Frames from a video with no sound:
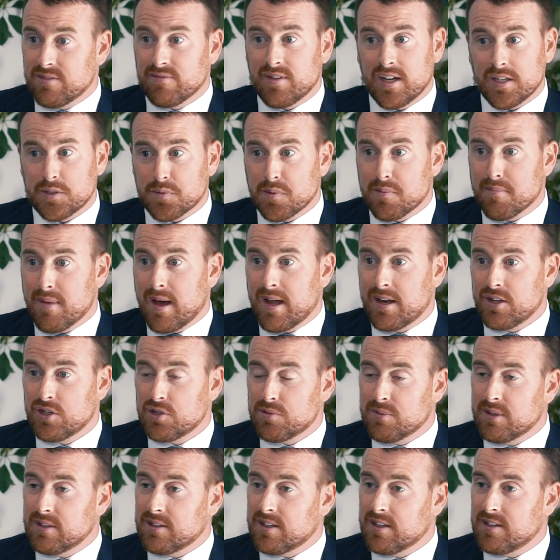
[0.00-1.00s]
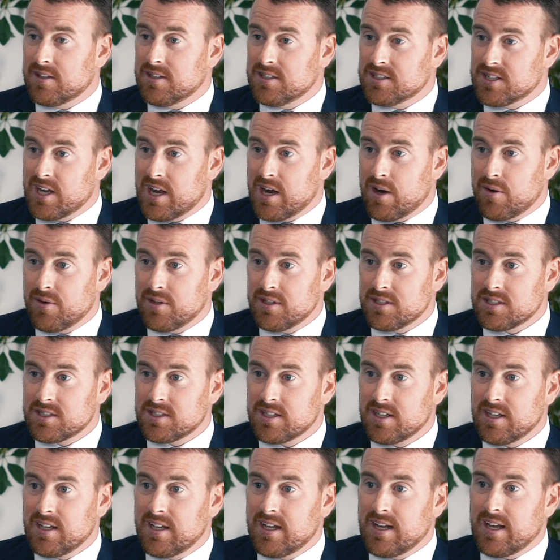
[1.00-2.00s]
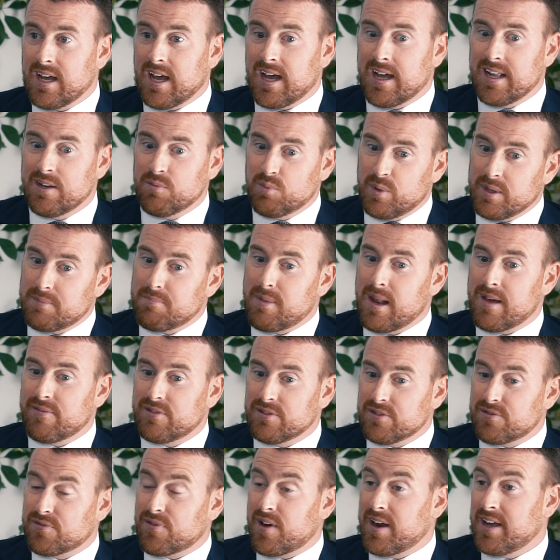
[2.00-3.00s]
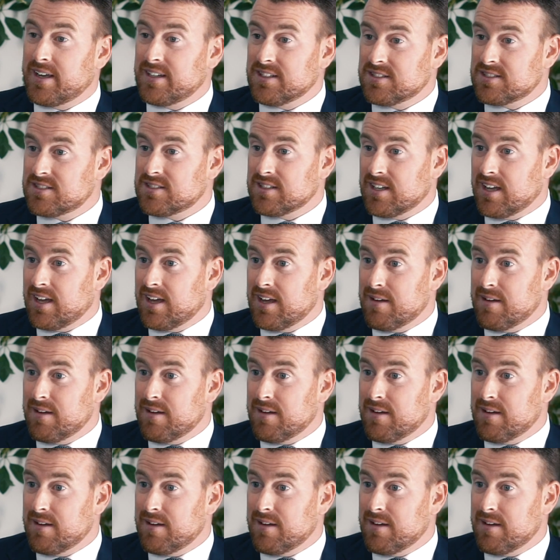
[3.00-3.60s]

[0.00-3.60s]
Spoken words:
investment management and these areas. And with Blevins Franks,